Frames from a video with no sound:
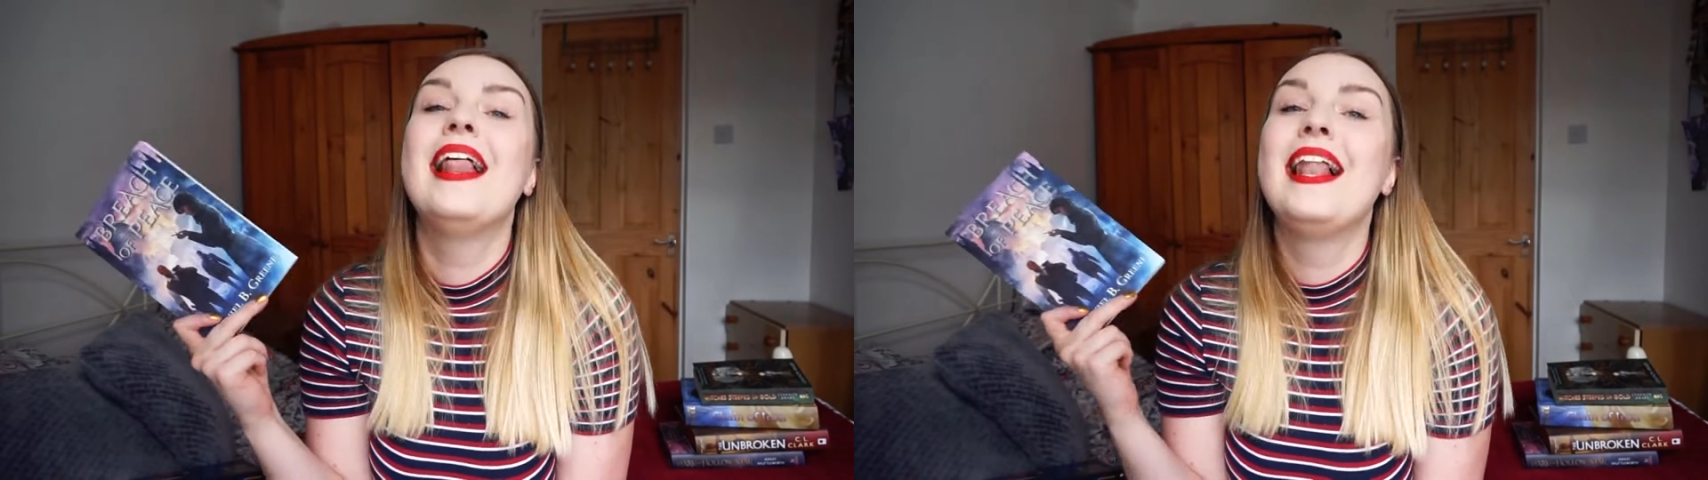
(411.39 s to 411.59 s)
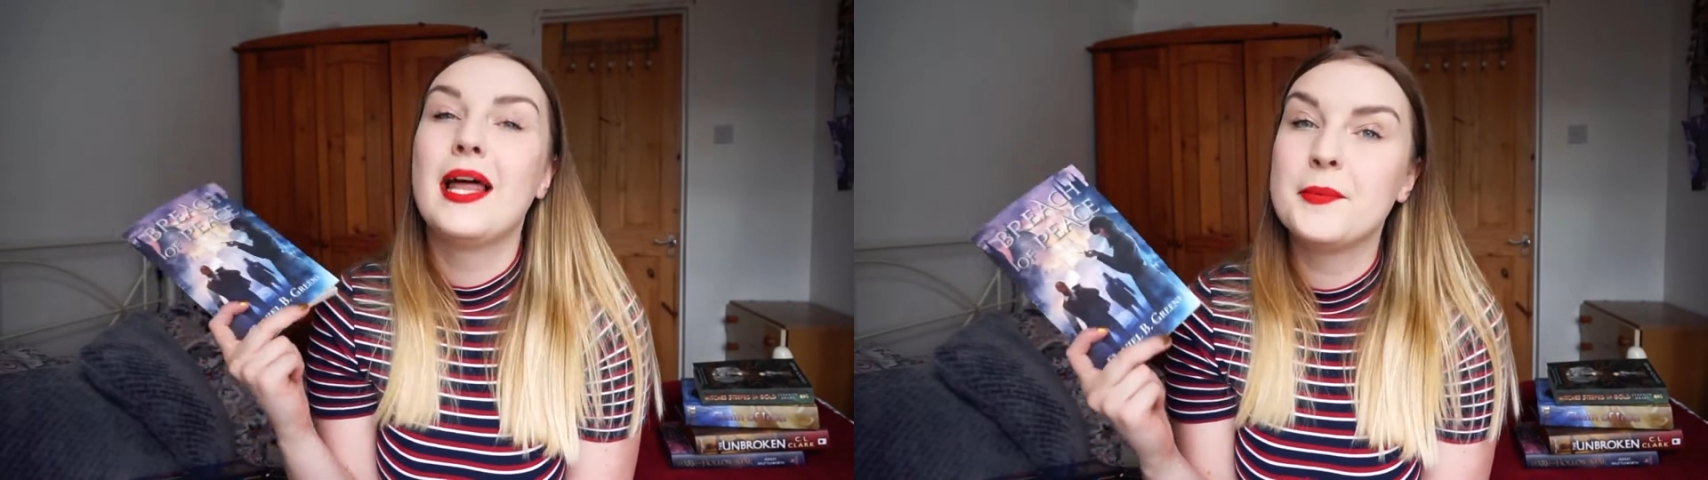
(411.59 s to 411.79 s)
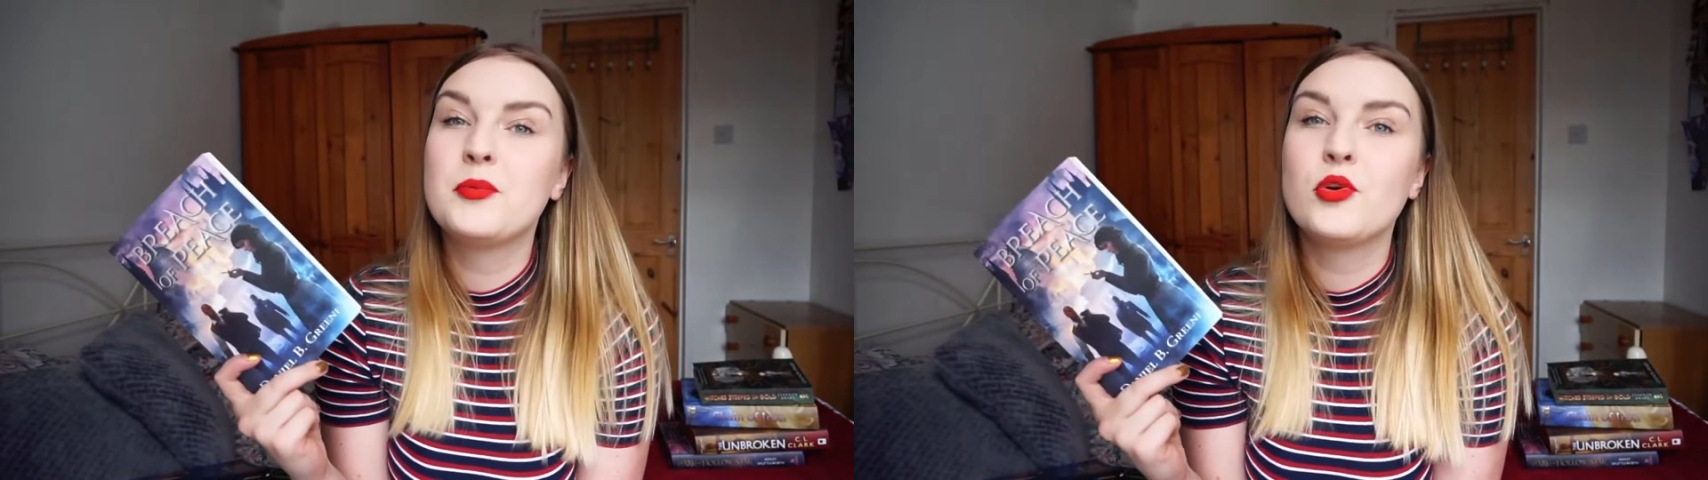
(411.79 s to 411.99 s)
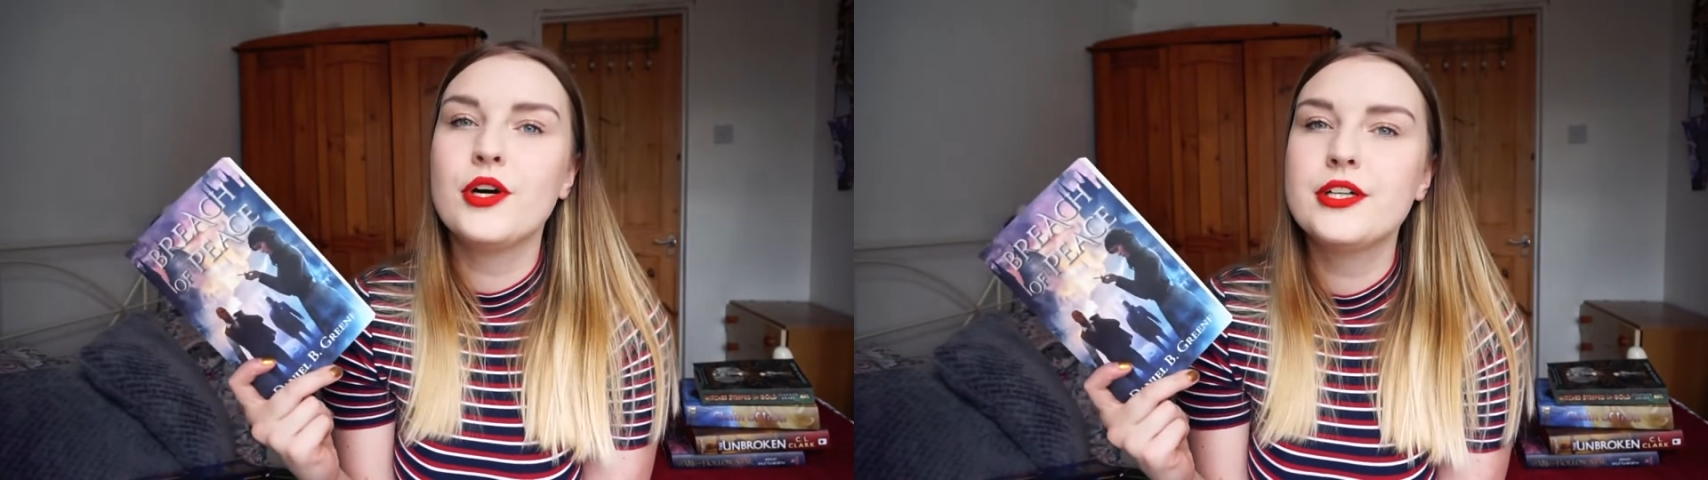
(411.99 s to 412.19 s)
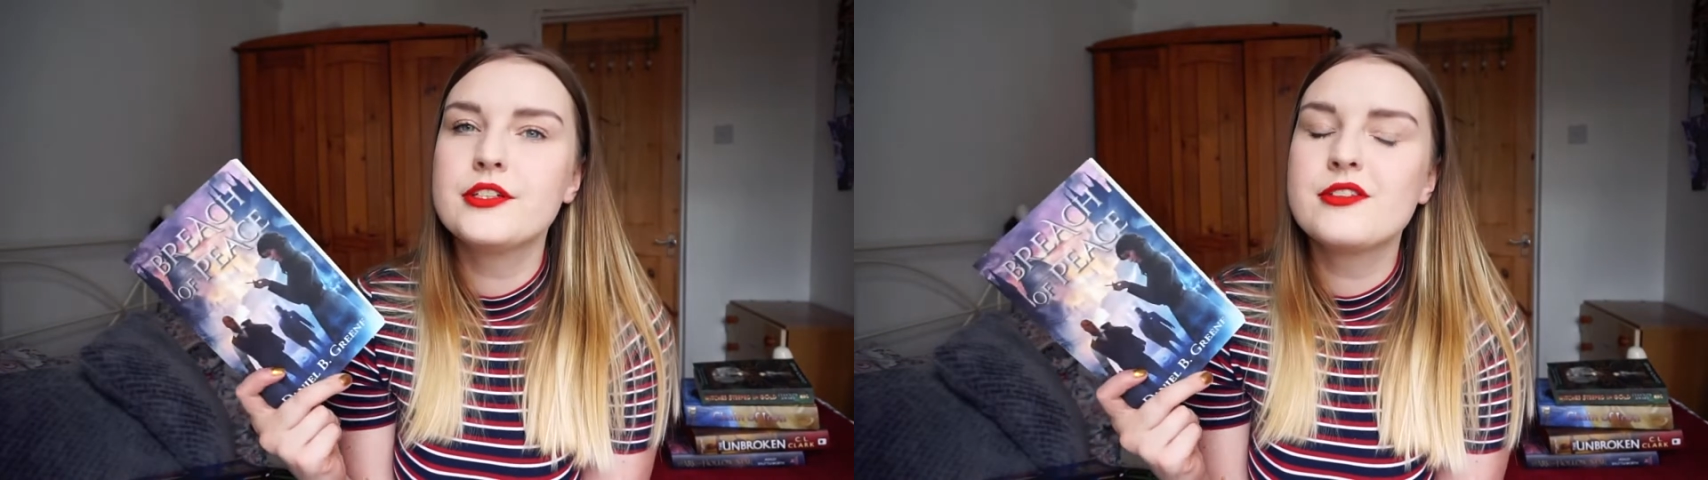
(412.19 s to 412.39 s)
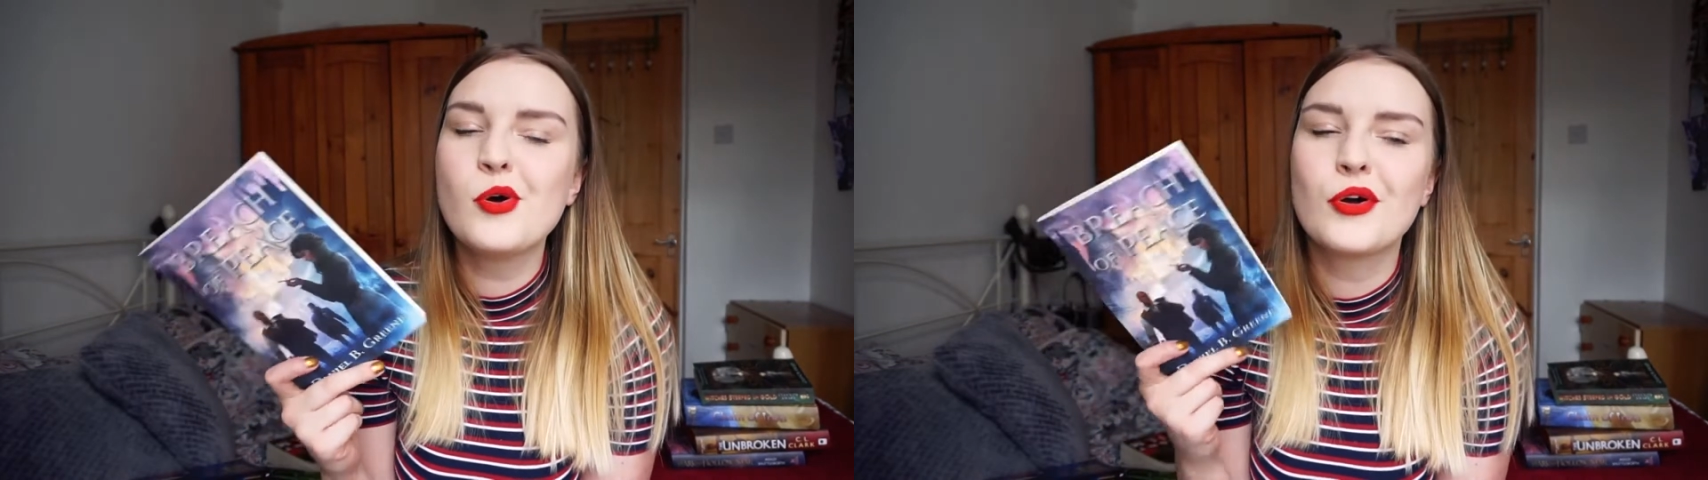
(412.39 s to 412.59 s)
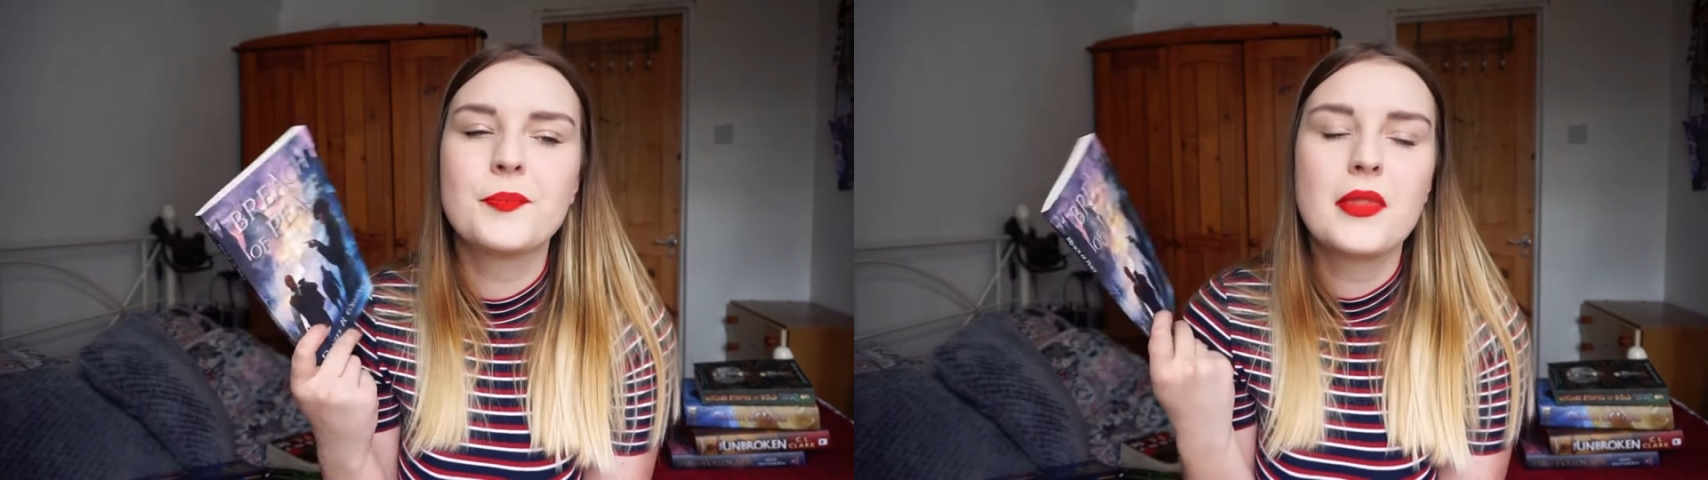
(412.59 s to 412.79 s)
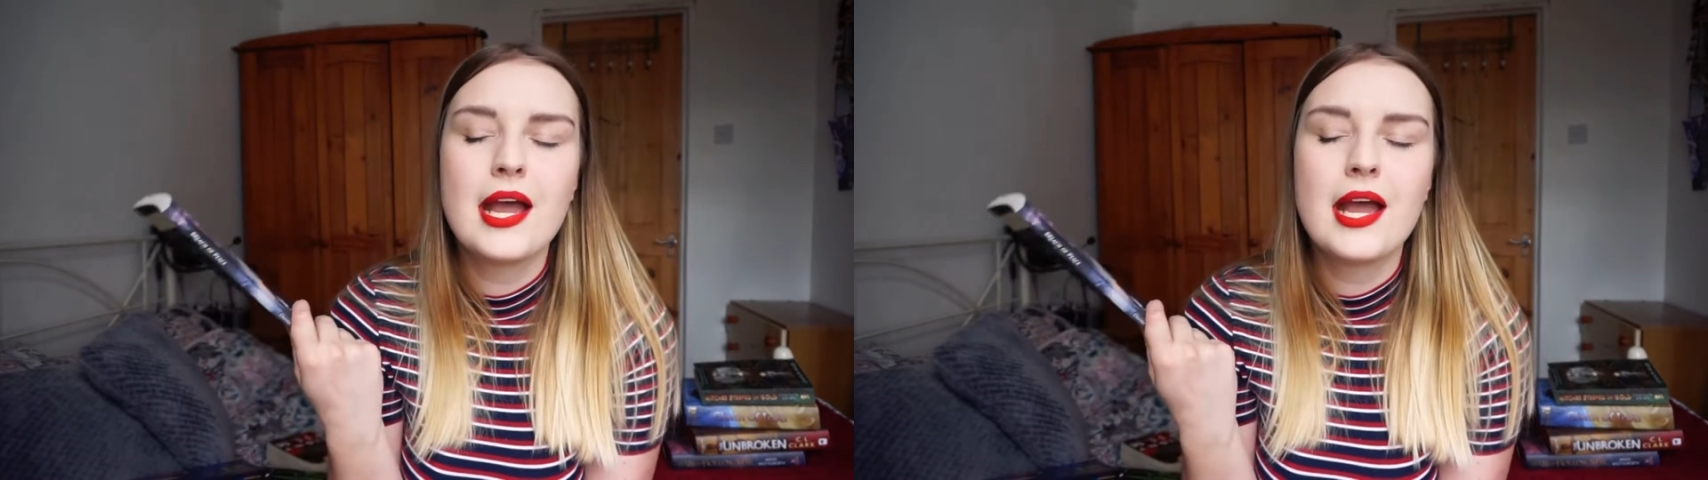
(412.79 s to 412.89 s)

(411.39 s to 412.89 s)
Let me pre-order the book.